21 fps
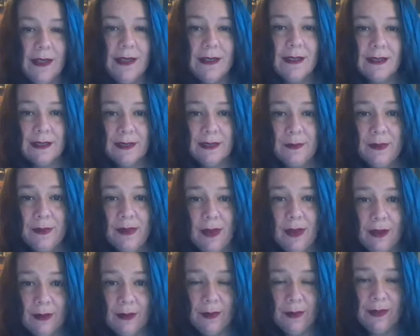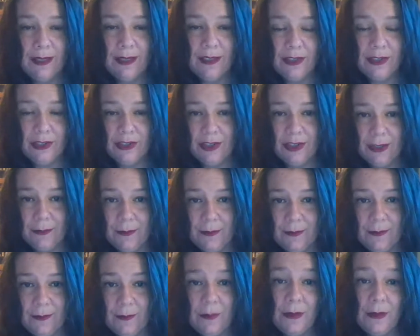symbiotic relationship
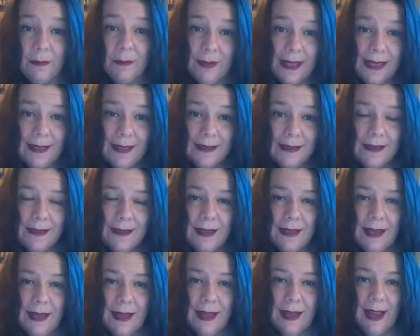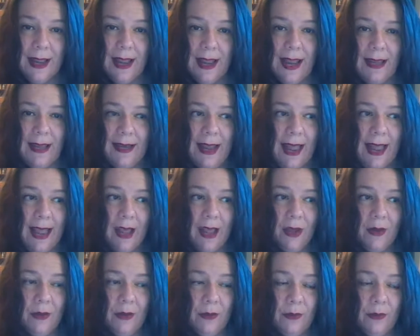with plants and
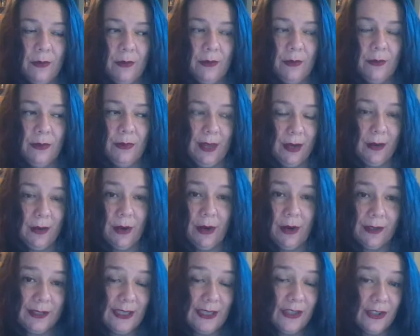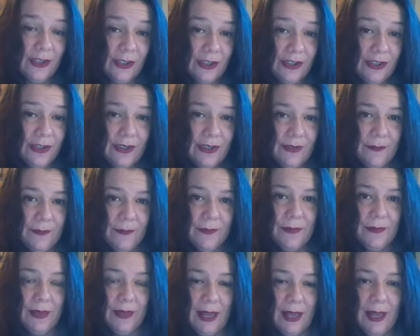how they are our teachers.
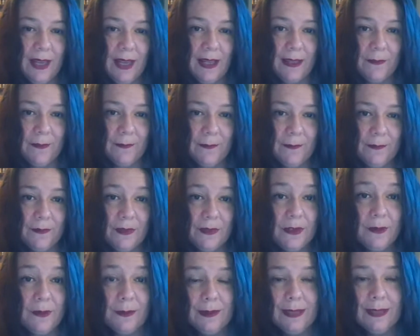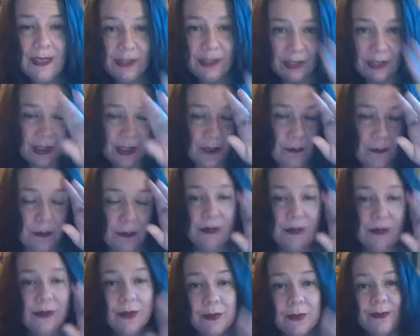Their relationship was
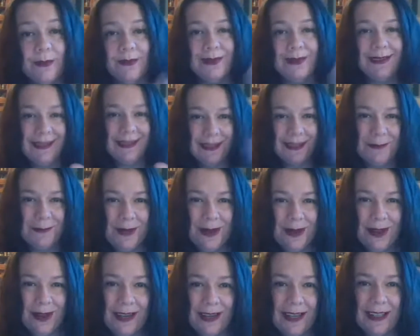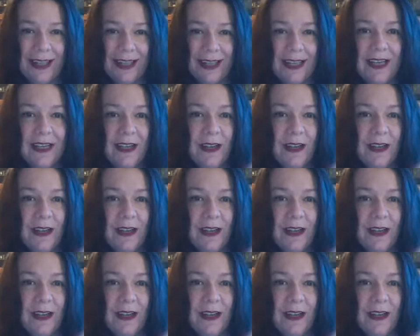so symbiotic that